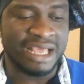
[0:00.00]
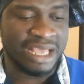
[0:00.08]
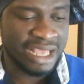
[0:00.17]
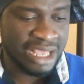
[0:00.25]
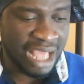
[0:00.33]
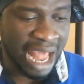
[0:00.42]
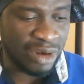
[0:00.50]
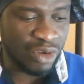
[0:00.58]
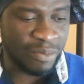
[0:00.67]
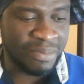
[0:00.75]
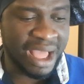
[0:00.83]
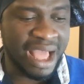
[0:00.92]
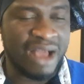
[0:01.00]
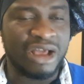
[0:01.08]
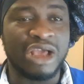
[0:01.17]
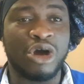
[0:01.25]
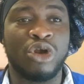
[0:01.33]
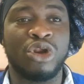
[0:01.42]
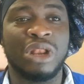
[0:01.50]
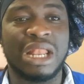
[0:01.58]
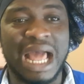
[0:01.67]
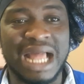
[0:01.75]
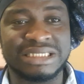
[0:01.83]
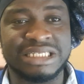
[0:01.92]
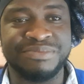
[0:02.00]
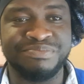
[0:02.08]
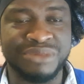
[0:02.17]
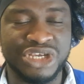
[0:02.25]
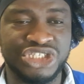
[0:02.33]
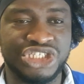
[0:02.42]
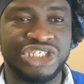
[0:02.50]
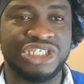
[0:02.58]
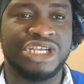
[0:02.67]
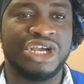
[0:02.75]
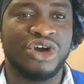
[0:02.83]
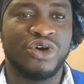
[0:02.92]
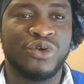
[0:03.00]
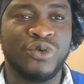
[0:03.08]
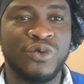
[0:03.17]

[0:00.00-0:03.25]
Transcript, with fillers: It was what he said with his mouth, that if he's lying,